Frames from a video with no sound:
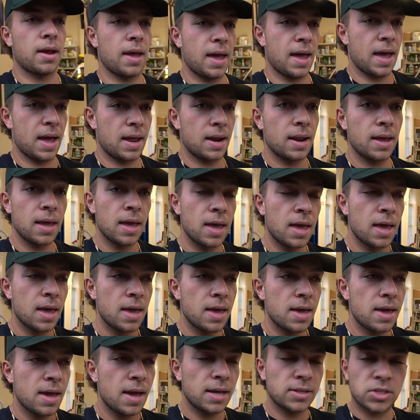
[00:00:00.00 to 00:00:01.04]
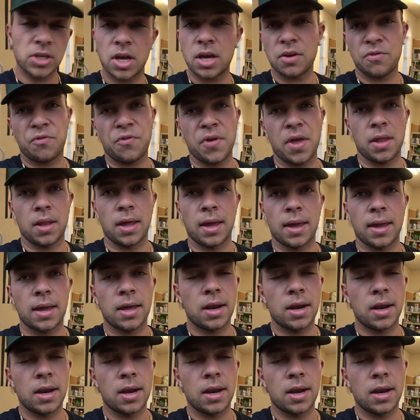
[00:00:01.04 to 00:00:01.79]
And it's a good feeling.